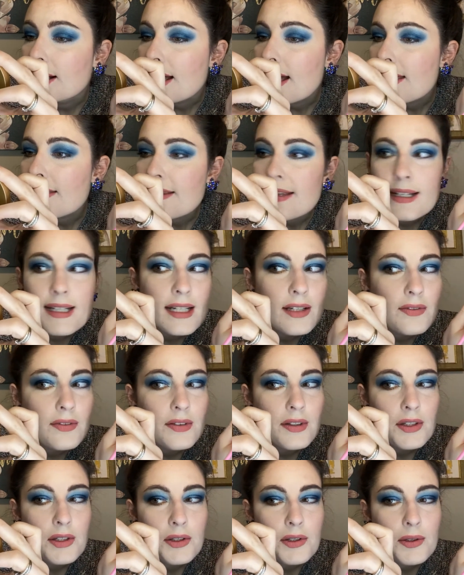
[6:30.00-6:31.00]
And then if
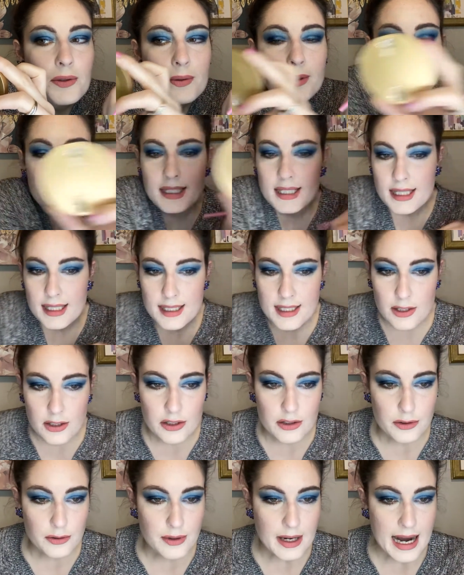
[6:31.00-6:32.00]
you need
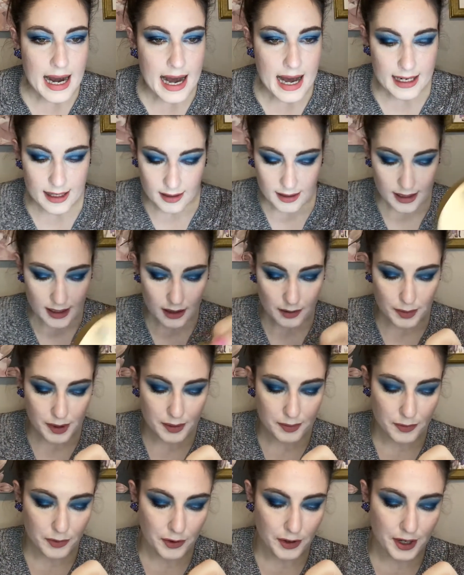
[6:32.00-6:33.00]
to add a little bit
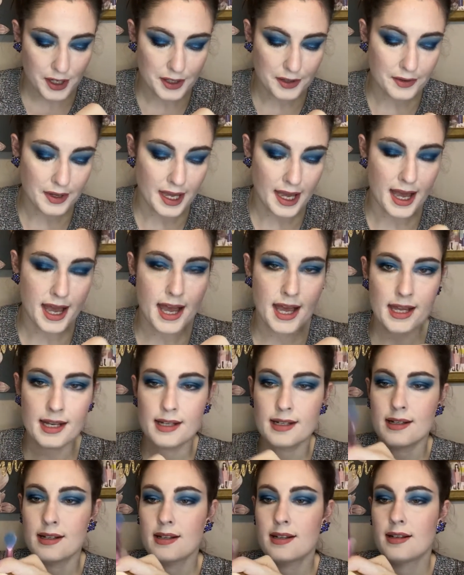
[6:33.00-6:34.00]
more, you can.